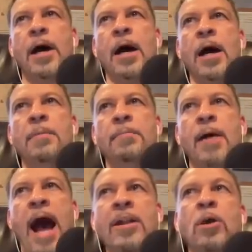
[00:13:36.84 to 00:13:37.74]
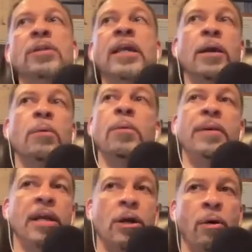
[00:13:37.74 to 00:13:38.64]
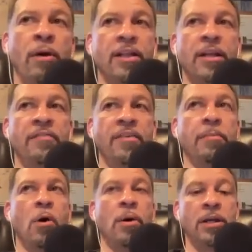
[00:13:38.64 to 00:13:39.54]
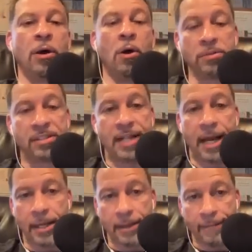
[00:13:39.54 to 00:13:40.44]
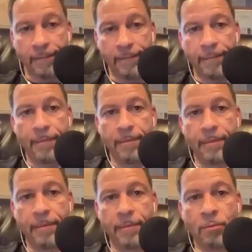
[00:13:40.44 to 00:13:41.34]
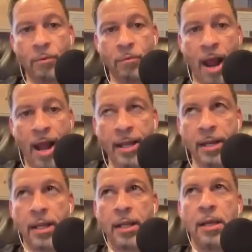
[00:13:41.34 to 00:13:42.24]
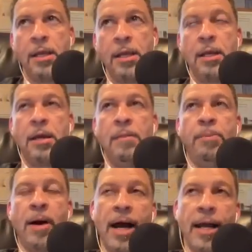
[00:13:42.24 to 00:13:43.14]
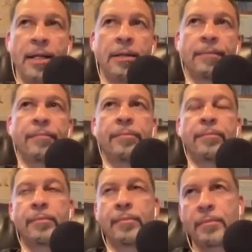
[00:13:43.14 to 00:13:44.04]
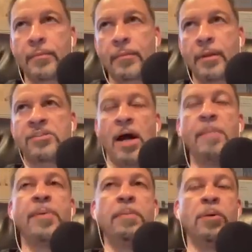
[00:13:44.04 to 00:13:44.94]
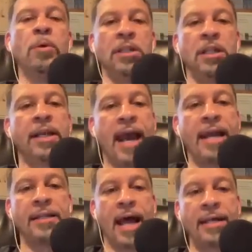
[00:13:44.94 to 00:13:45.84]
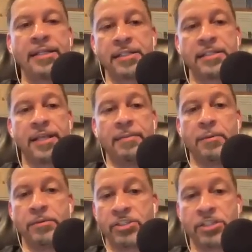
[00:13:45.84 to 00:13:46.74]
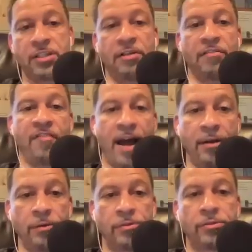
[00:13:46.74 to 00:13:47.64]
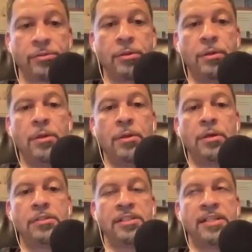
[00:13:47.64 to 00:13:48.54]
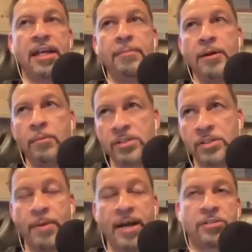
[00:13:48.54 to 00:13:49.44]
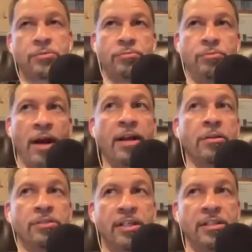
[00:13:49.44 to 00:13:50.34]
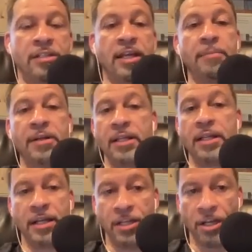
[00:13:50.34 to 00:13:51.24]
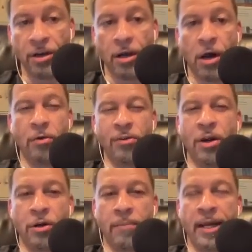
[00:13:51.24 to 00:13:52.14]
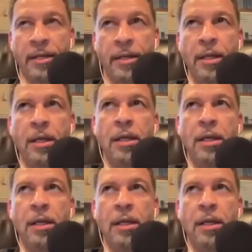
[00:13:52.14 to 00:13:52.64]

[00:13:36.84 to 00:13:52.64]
I don't think it would be the equivalent of him going to Golden State. Right? But some people would look at it like this is a team that was just in the finals. It's a team that was the best regular season team in the league a year ago. You know what I mean?